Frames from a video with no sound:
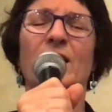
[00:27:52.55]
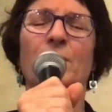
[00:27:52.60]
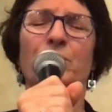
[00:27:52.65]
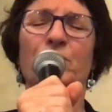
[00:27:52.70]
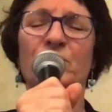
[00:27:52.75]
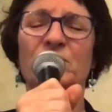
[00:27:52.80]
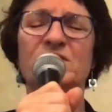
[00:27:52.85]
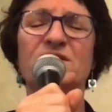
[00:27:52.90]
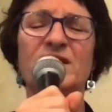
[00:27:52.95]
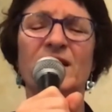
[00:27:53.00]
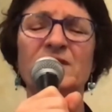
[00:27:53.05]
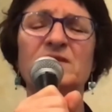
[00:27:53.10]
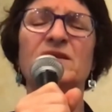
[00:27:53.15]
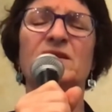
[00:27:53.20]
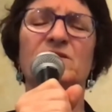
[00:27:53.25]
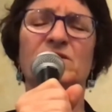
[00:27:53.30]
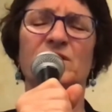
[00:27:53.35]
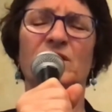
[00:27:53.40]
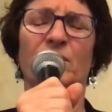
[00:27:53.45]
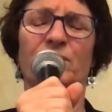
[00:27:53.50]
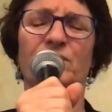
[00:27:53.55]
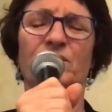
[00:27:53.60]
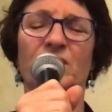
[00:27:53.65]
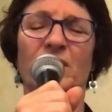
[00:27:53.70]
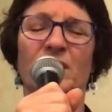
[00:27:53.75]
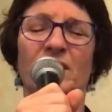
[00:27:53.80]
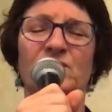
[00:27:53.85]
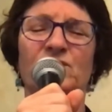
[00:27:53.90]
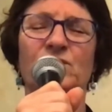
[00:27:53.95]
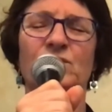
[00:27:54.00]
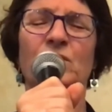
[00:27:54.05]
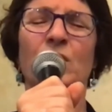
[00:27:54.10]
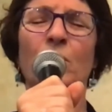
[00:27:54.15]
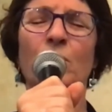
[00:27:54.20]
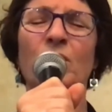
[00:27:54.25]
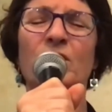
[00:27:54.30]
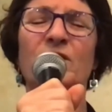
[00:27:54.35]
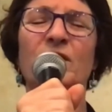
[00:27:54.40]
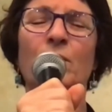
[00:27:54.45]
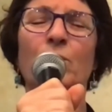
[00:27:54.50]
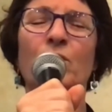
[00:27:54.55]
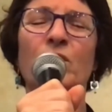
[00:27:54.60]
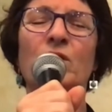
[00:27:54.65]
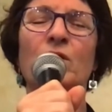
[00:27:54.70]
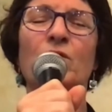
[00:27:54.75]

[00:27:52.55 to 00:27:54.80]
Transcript: presents itself to us, knowing that we